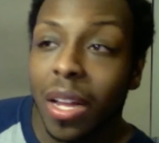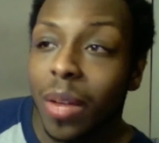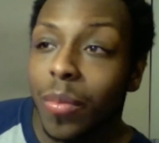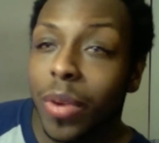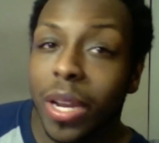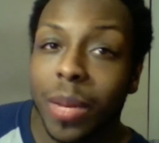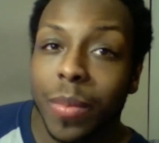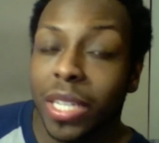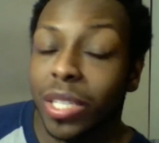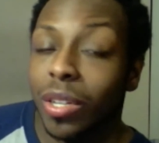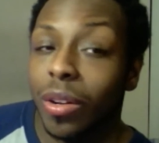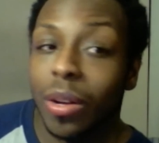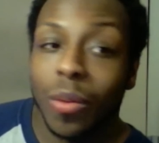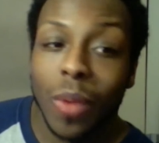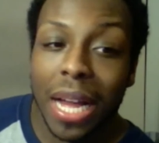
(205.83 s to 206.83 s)
pretty much
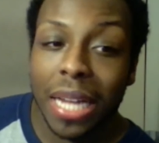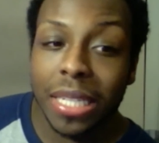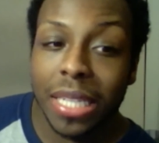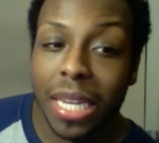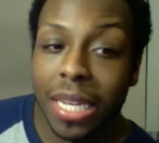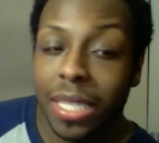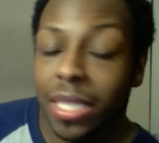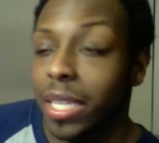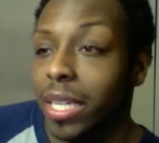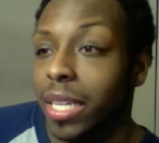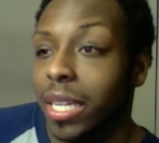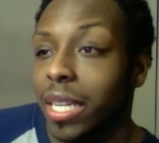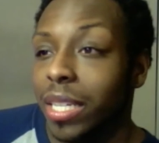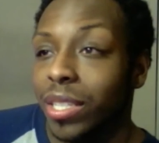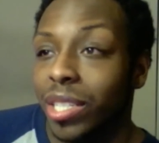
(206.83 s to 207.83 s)
going wine tasting
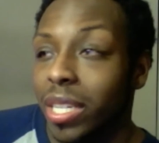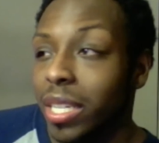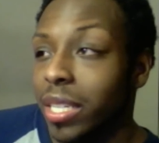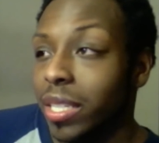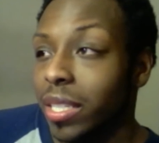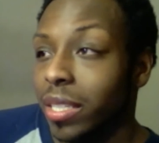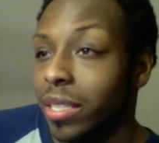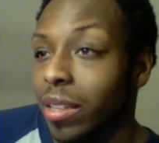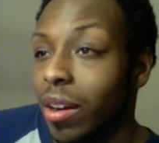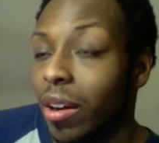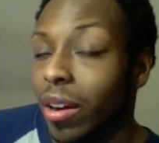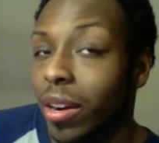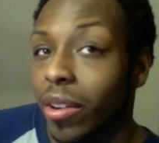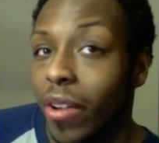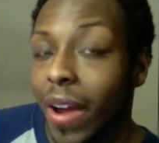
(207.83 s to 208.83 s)
and eating cheese and
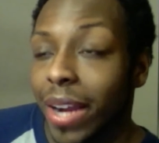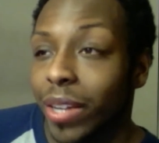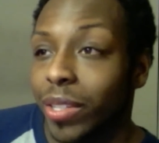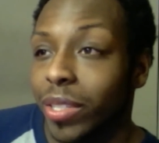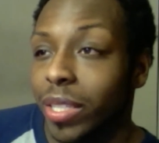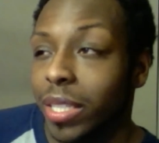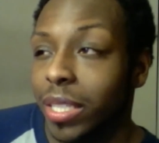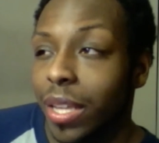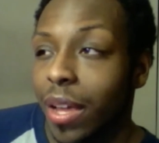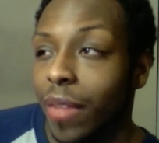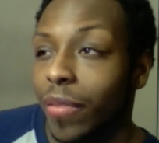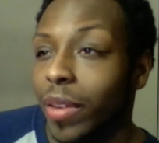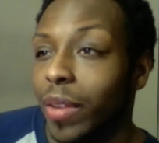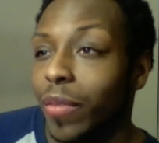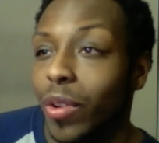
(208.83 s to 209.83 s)
hard crackers and
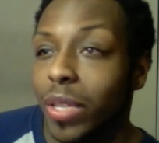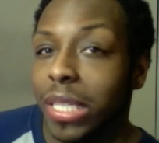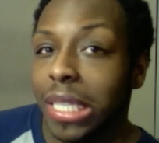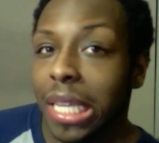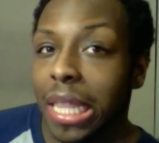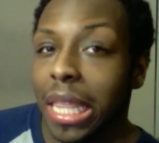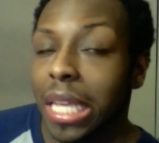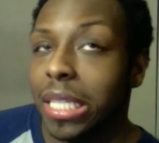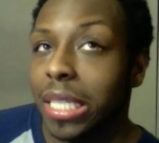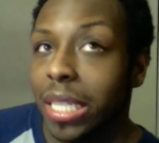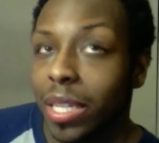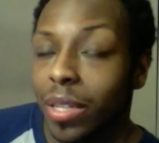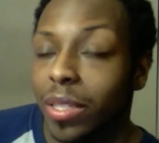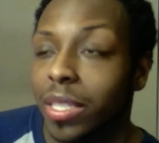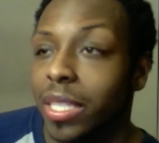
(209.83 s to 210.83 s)
stuff. And of course, Cynthia
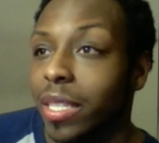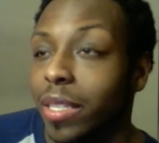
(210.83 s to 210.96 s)
still